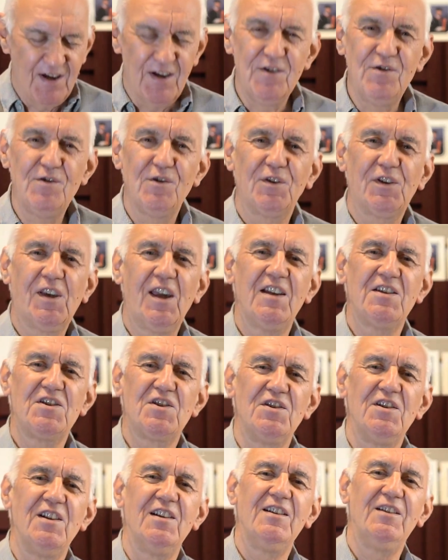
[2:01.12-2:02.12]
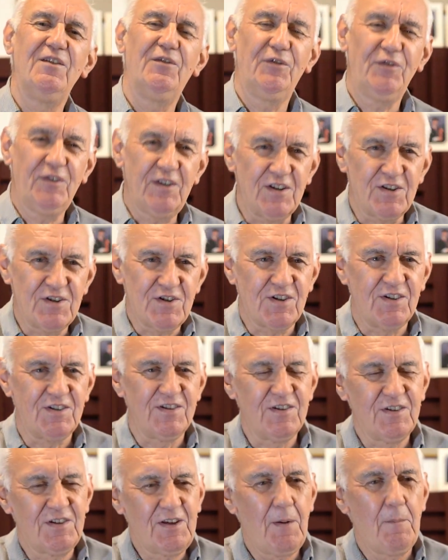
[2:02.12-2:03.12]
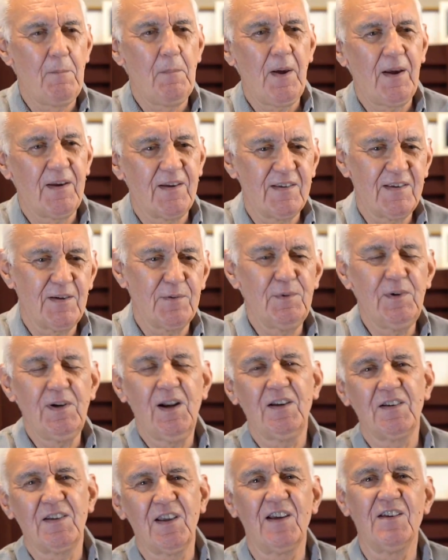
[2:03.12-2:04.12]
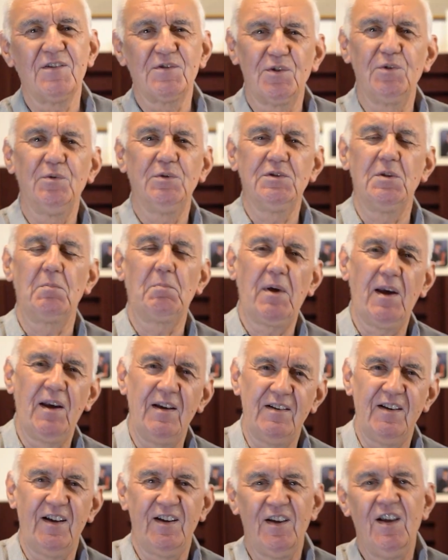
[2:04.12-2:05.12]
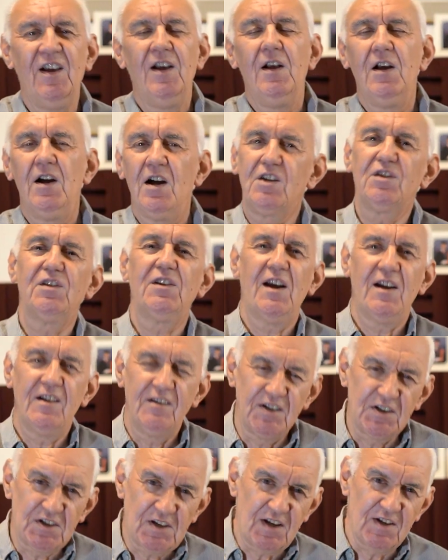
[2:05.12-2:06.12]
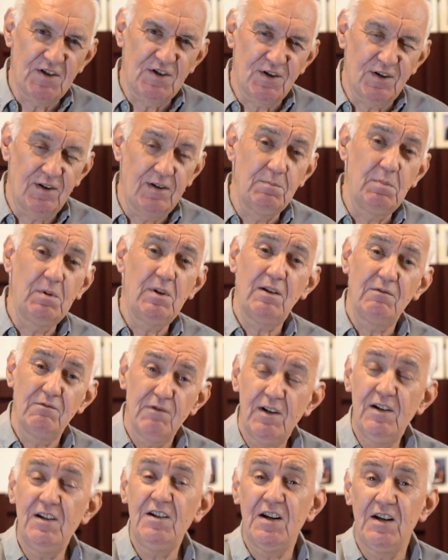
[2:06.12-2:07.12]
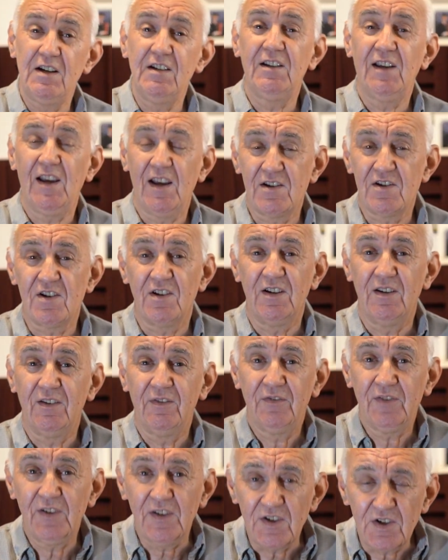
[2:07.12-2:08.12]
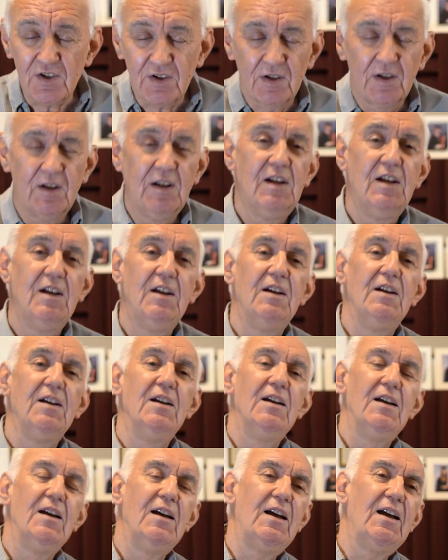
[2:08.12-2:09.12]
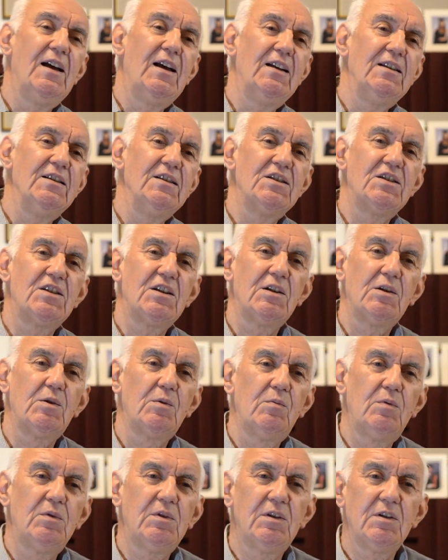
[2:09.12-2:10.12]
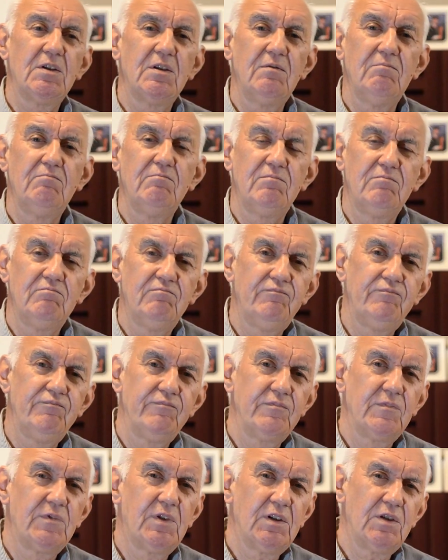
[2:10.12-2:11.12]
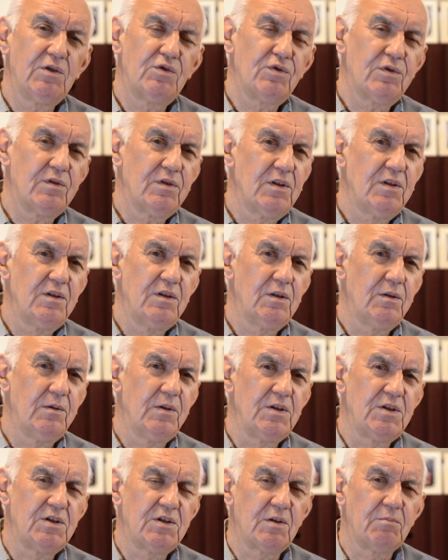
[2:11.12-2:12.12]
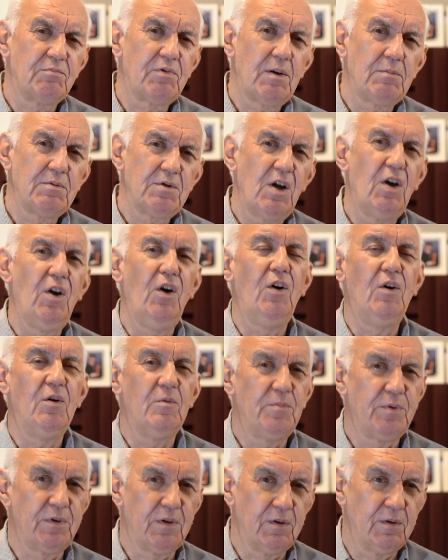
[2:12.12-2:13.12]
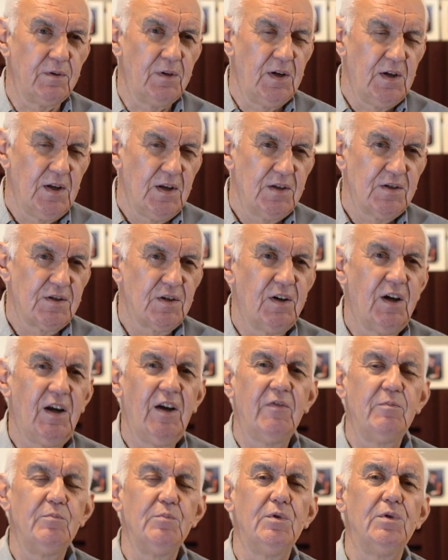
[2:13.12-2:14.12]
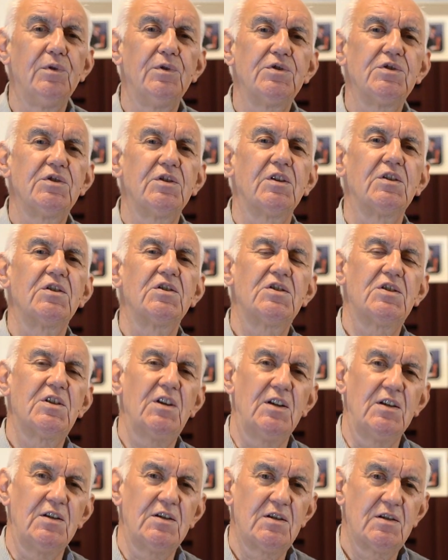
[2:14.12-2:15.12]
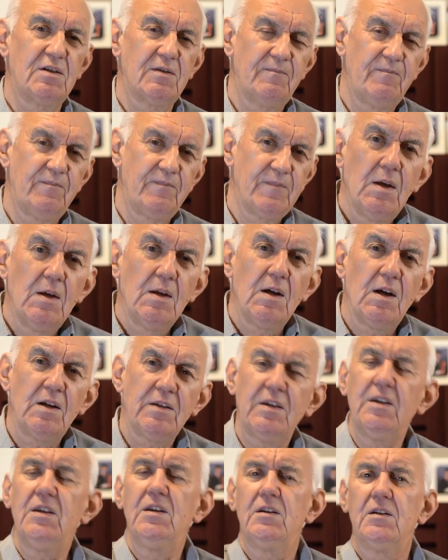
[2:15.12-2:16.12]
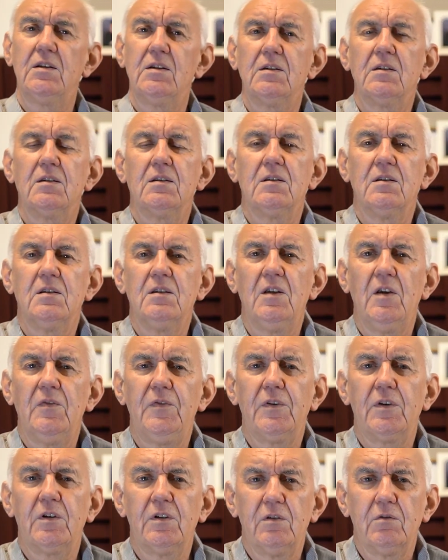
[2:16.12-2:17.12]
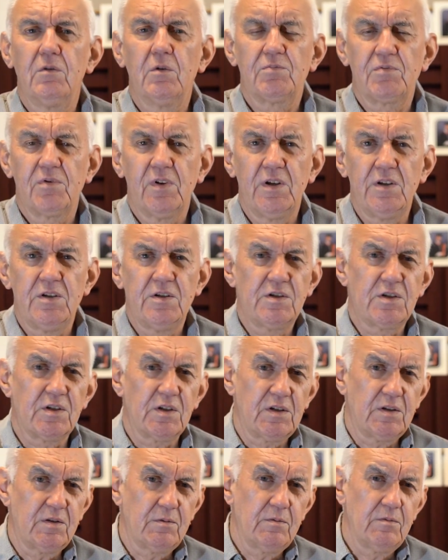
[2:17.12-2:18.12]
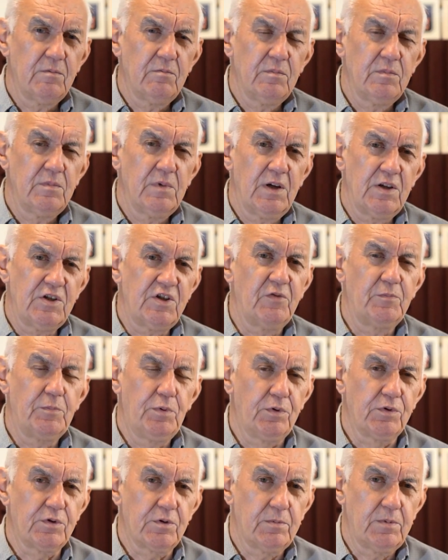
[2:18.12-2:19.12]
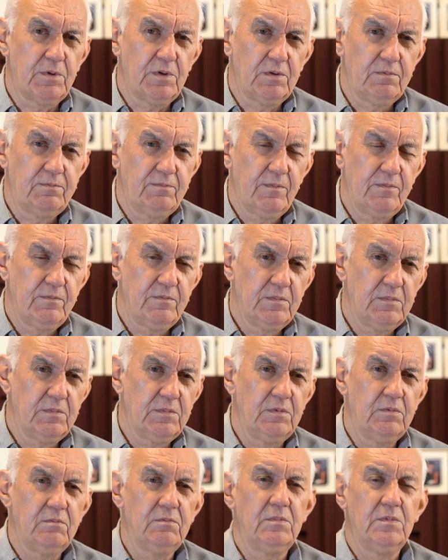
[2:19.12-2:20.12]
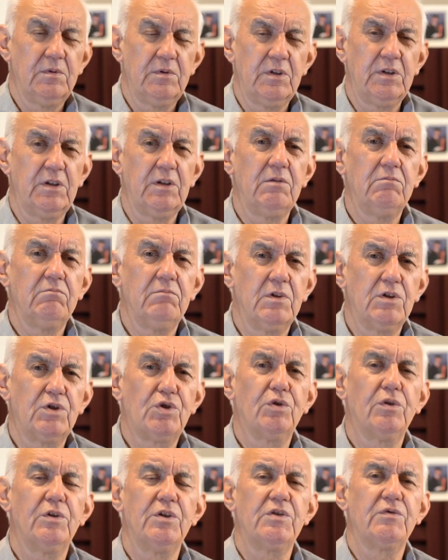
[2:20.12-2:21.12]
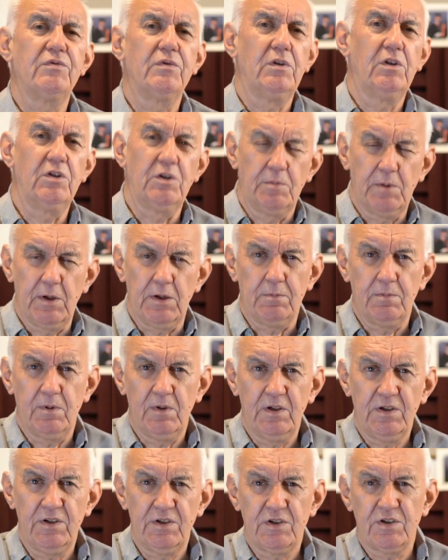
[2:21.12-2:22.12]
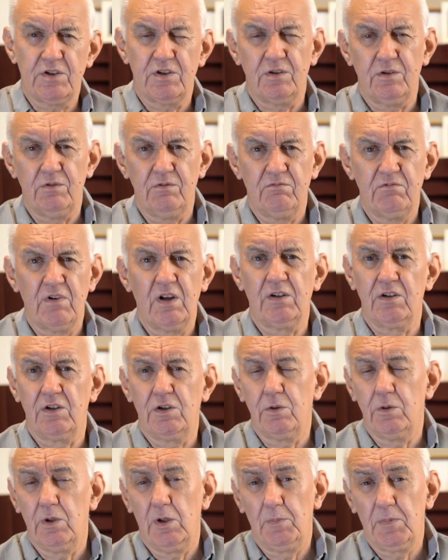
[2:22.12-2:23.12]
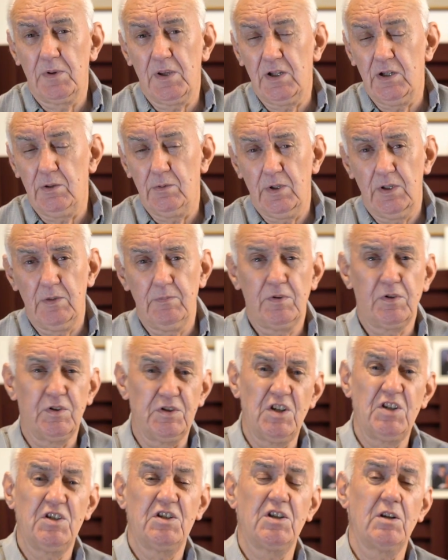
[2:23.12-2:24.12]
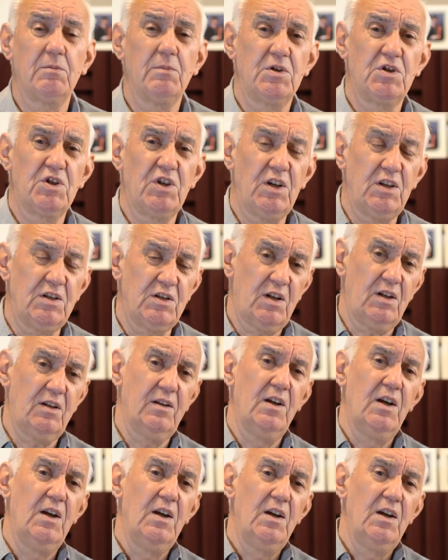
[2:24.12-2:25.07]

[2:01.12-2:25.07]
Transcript: and not catching any fish, and you come back and you think, well, okay, it wasn't a bad day. I got out in the sunshine, but I really didn't catch any fish. And so, what I'm going to try and do is to perhaps help you to have more success. I think if you're going to operate um, HF Portable, the the choice for a lot of people is to run QRP anyway because it's so much easier